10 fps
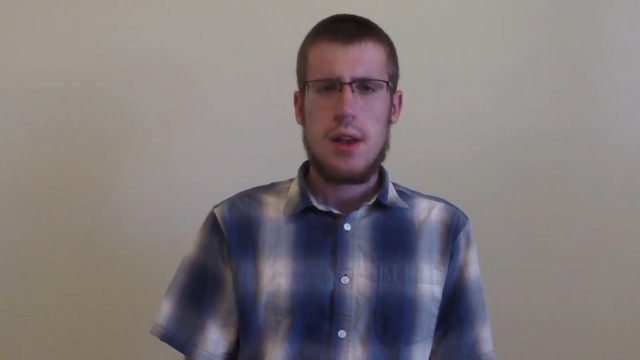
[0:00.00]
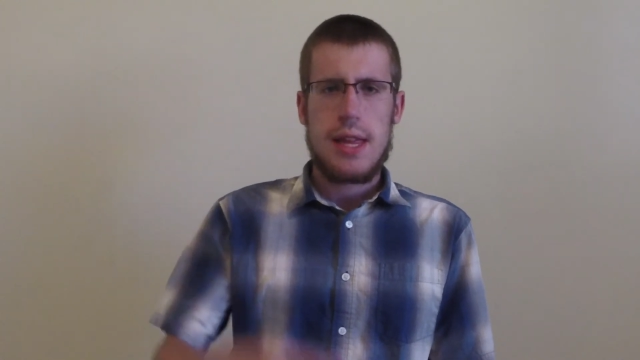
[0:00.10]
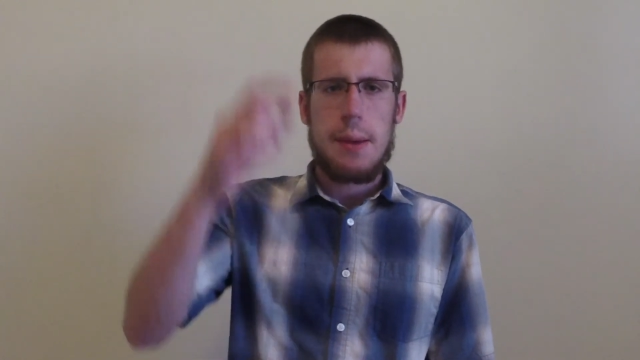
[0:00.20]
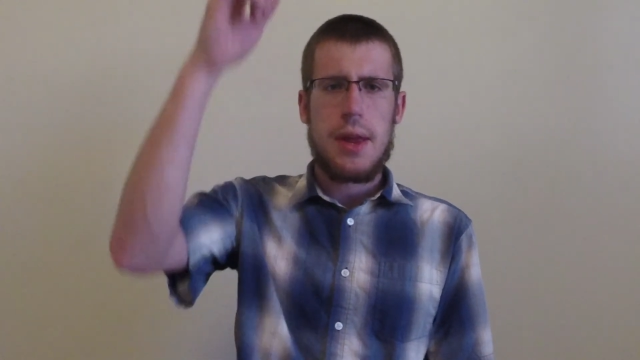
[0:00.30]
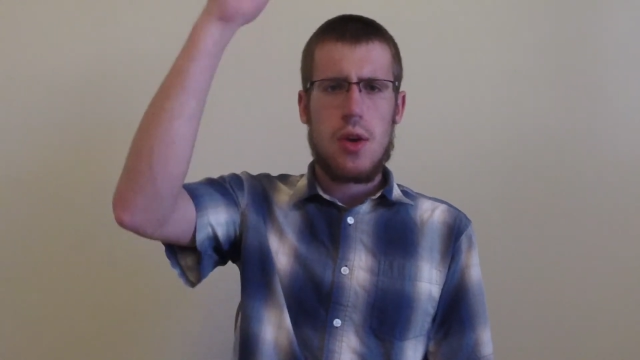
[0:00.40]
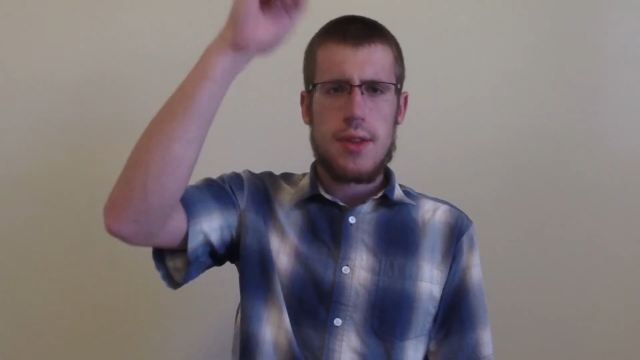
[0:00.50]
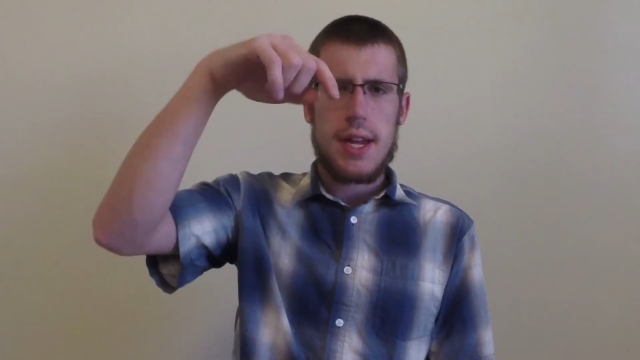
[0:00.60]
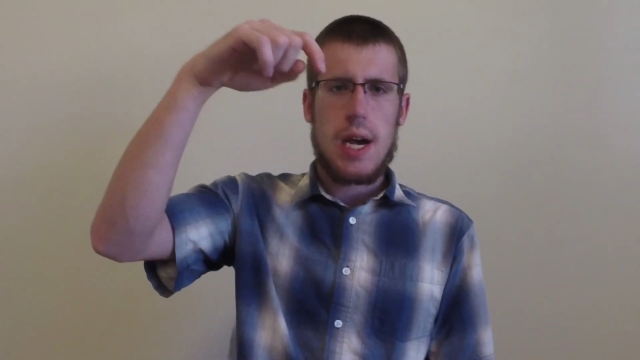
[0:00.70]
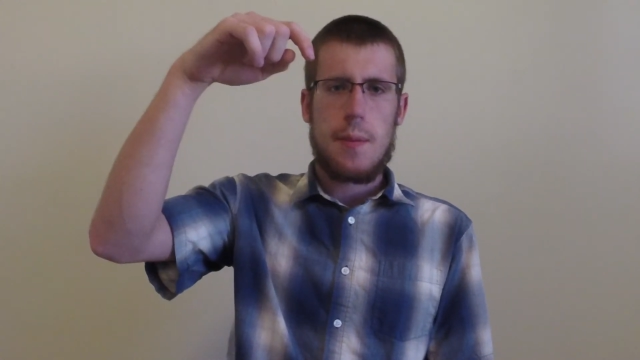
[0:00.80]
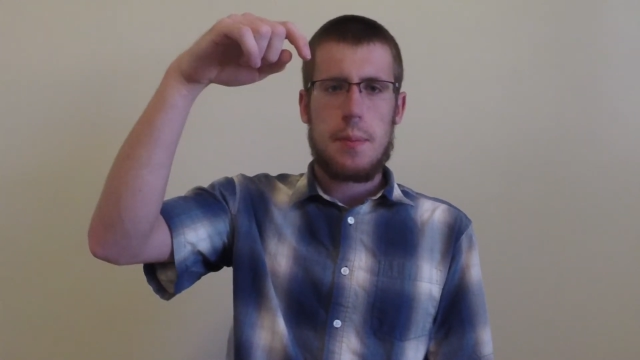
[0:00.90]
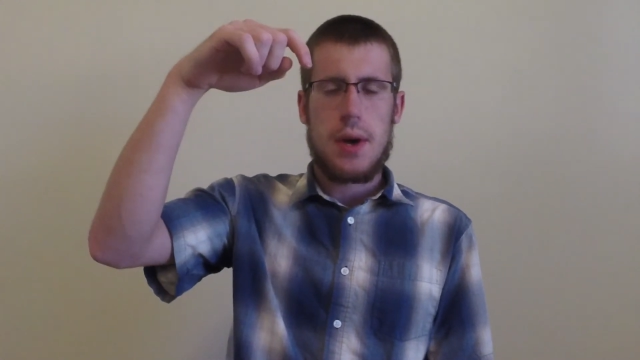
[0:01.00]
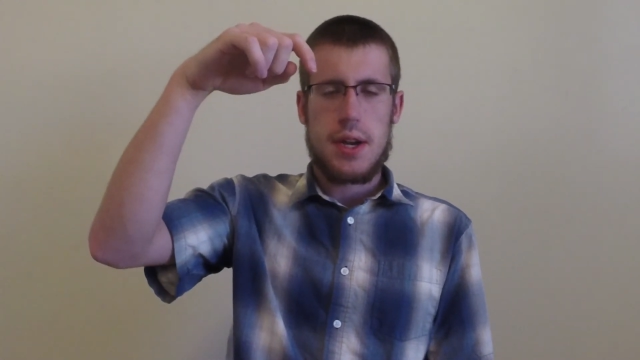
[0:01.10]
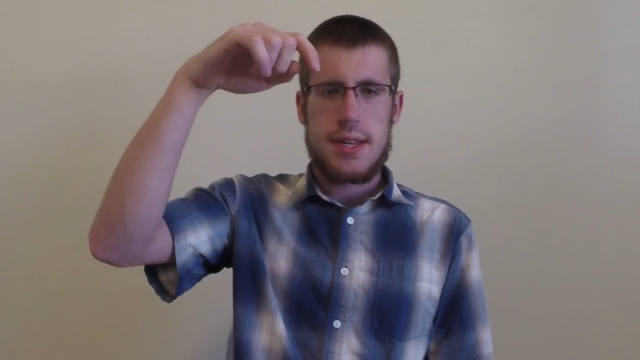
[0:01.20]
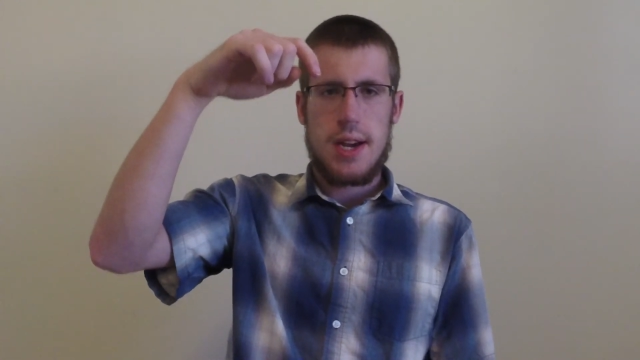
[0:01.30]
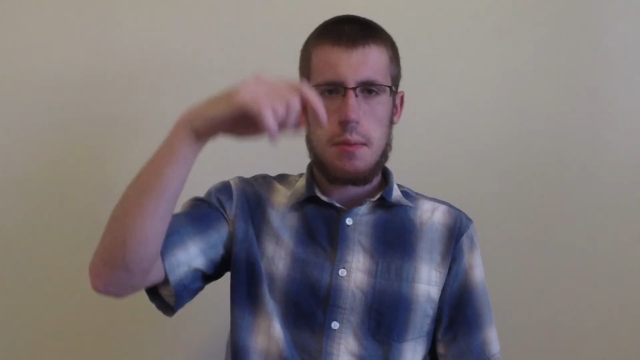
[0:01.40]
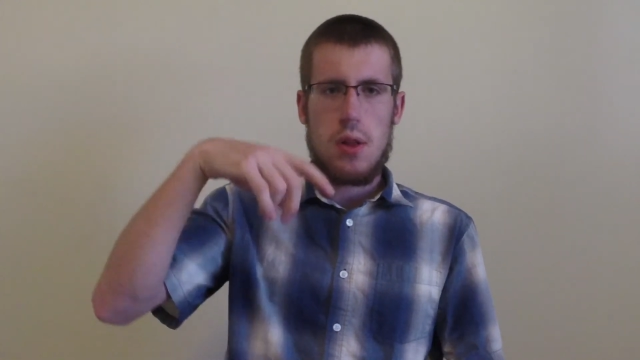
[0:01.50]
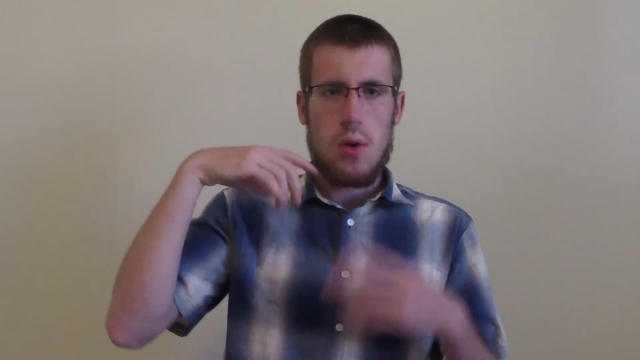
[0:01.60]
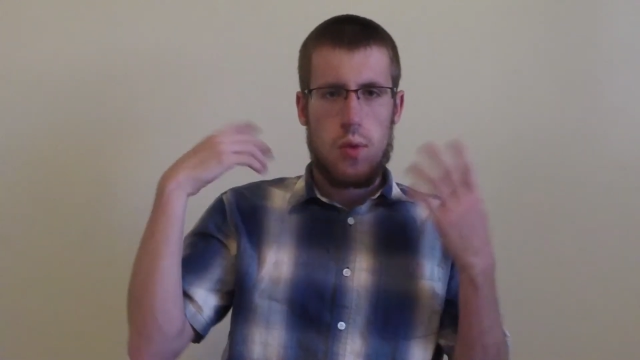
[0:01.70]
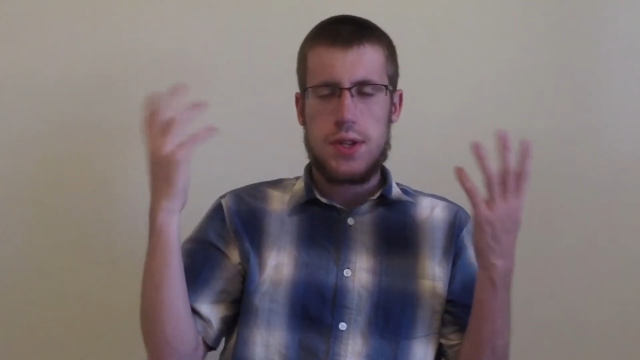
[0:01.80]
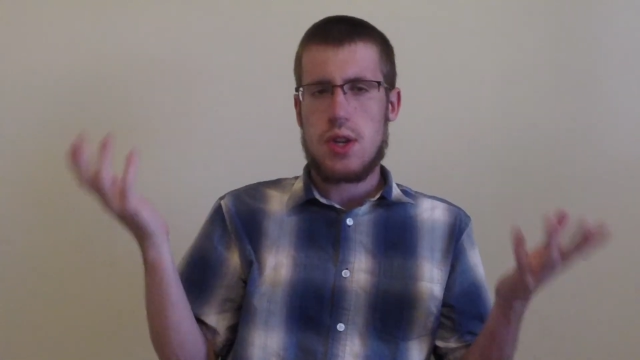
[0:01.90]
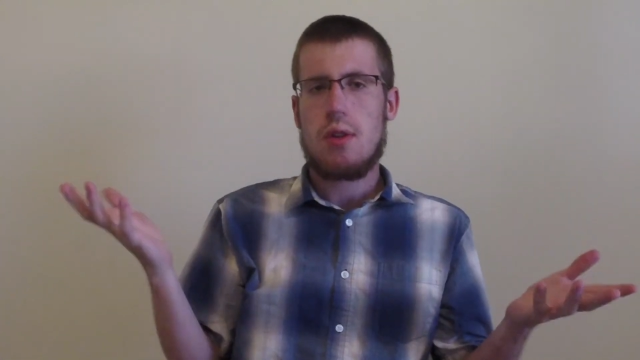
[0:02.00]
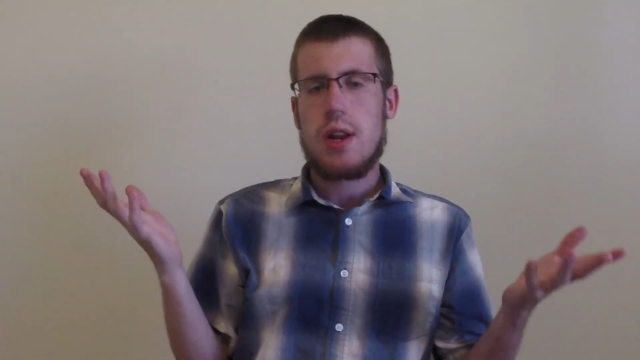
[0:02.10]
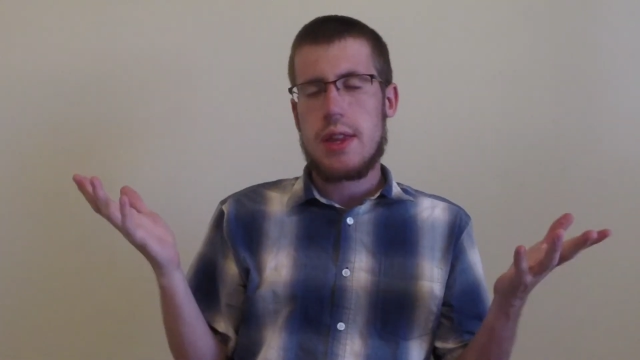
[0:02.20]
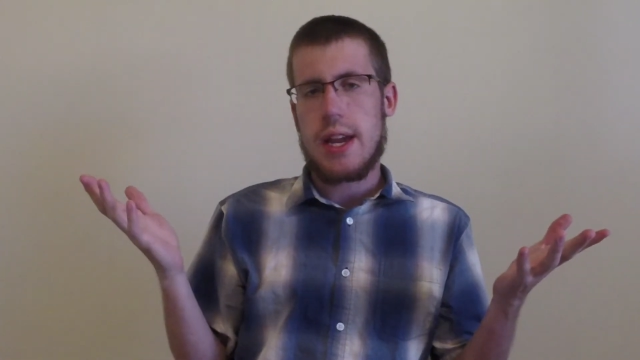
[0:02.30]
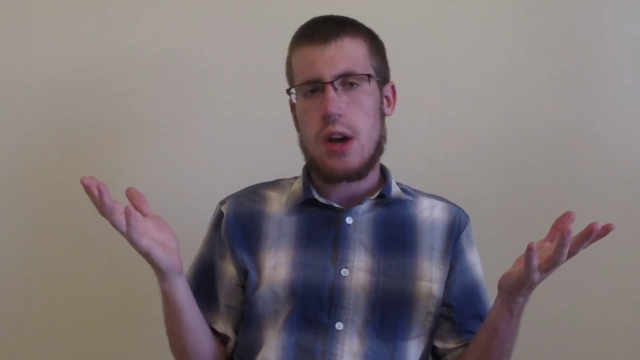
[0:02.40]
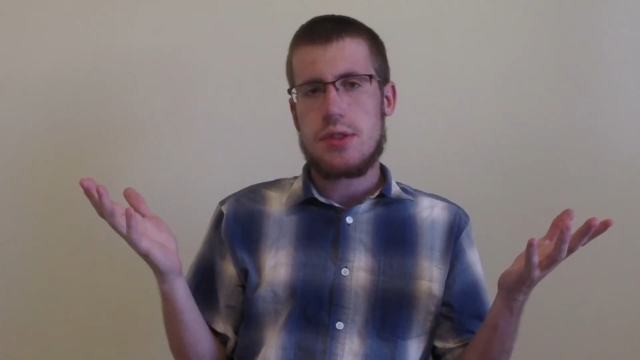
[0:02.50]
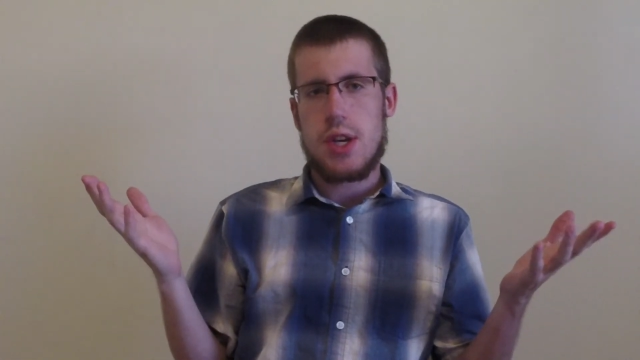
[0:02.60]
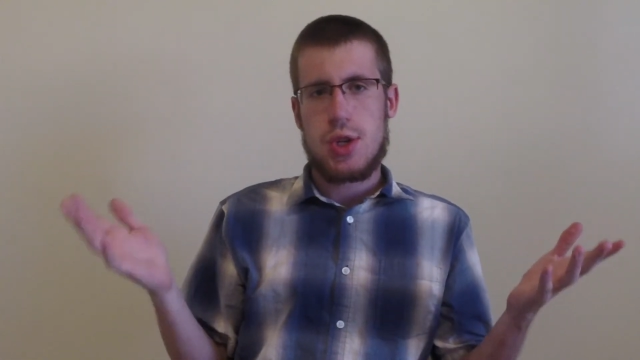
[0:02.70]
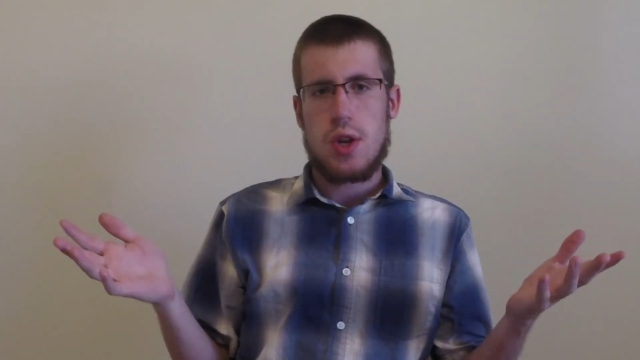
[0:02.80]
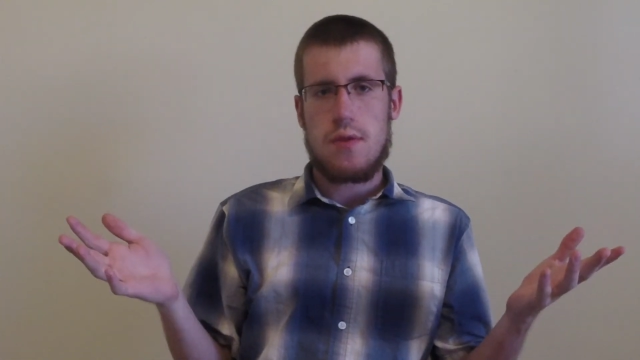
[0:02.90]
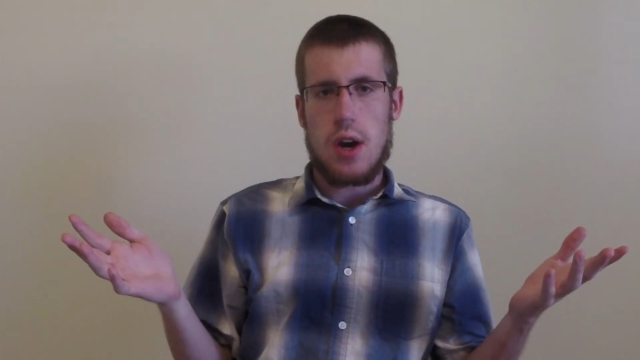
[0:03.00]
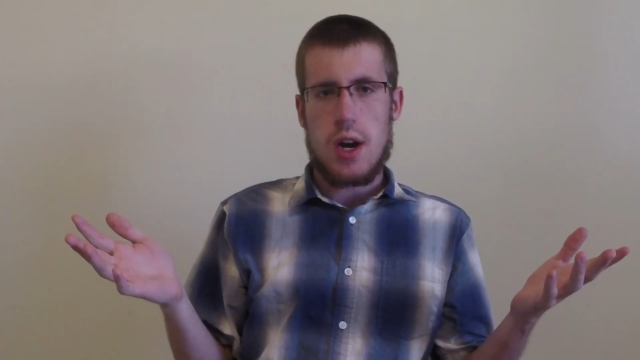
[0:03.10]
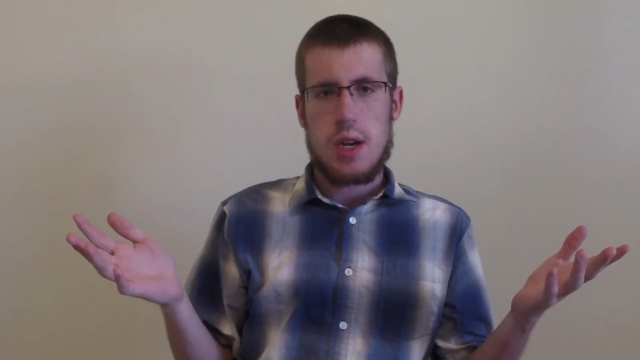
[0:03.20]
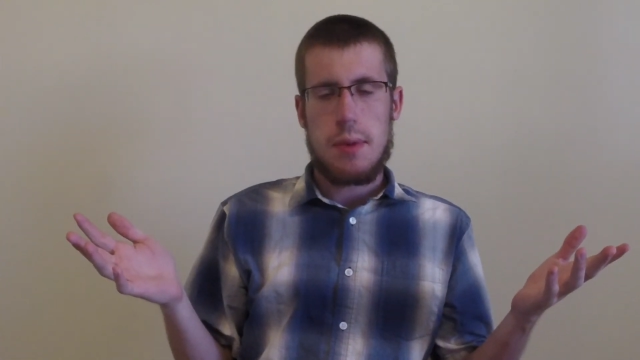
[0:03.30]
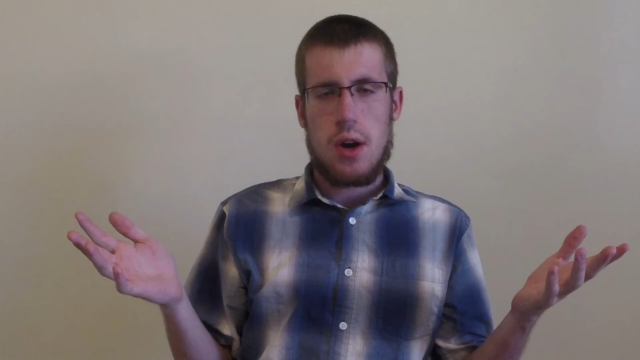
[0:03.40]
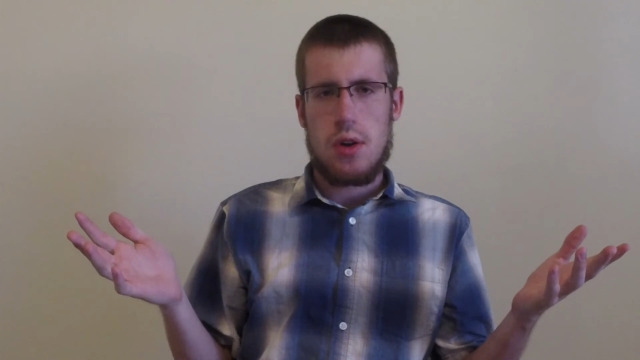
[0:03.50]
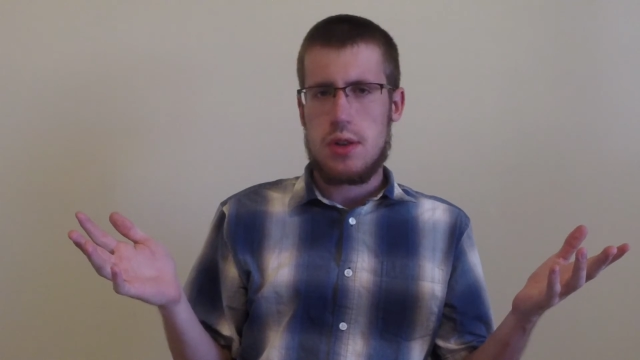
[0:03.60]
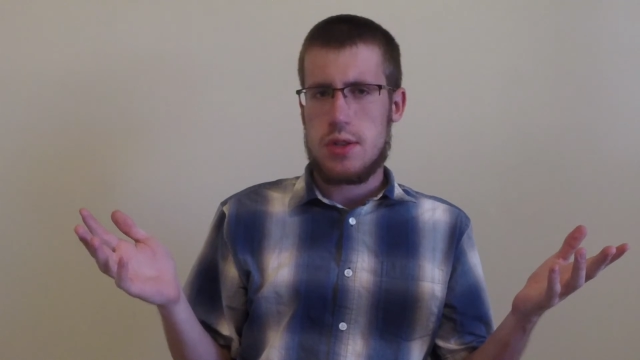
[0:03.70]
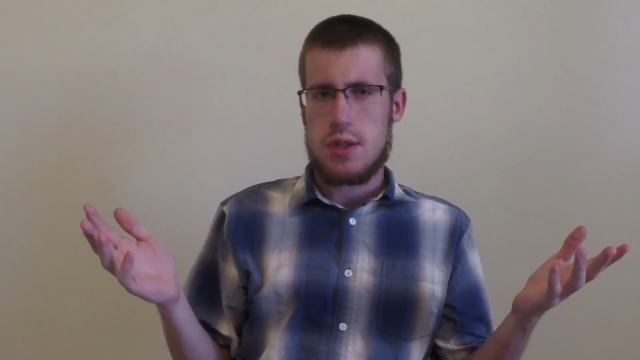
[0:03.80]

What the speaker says: Let me know in the comment box down below, was there anything else I should have talked about,